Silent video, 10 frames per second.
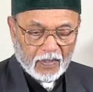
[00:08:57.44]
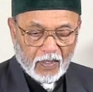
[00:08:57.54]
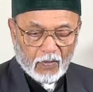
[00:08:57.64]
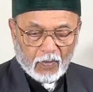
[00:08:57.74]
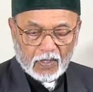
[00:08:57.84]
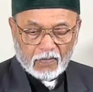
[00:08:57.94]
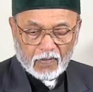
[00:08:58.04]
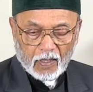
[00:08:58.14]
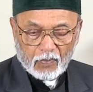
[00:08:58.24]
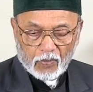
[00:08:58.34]
while they
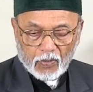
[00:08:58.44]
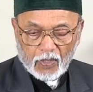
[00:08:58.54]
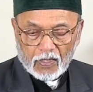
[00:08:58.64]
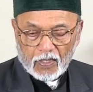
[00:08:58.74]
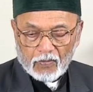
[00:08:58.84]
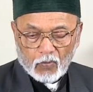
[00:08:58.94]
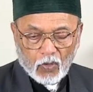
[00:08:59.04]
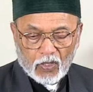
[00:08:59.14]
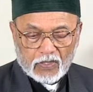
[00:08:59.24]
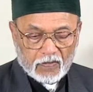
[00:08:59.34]
were embroiled in
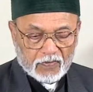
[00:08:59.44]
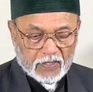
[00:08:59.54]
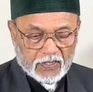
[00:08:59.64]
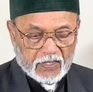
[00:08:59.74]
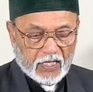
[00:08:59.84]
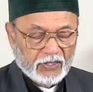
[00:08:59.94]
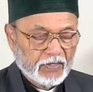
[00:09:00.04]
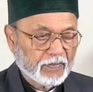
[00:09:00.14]
wars of succession.